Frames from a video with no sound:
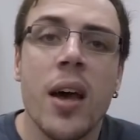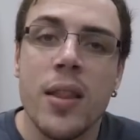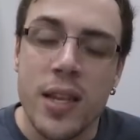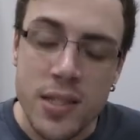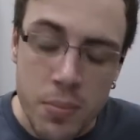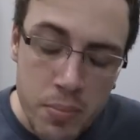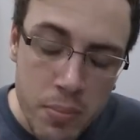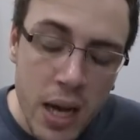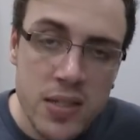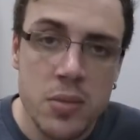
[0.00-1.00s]
This
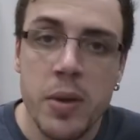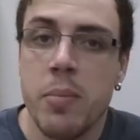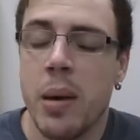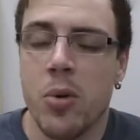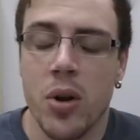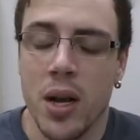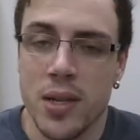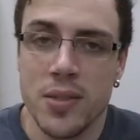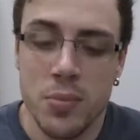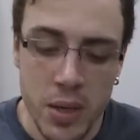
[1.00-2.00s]
must be
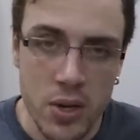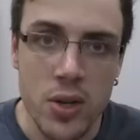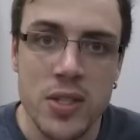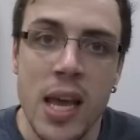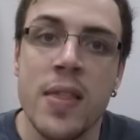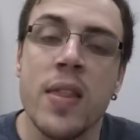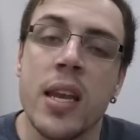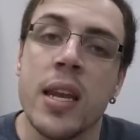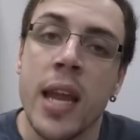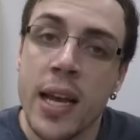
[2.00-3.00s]
memorized because in the
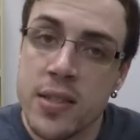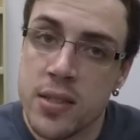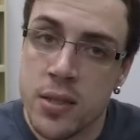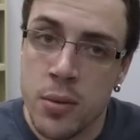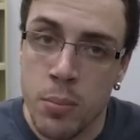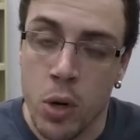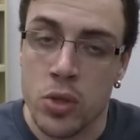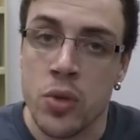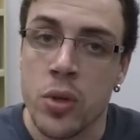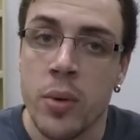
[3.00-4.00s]
next
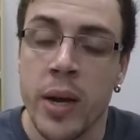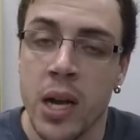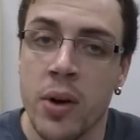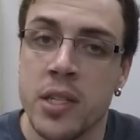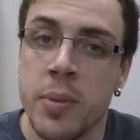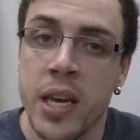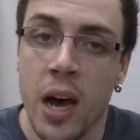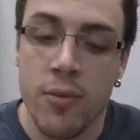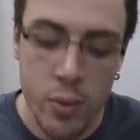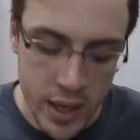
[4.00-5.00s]
module that we're going to be
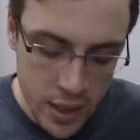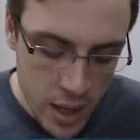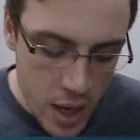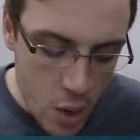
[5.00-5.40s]
covering,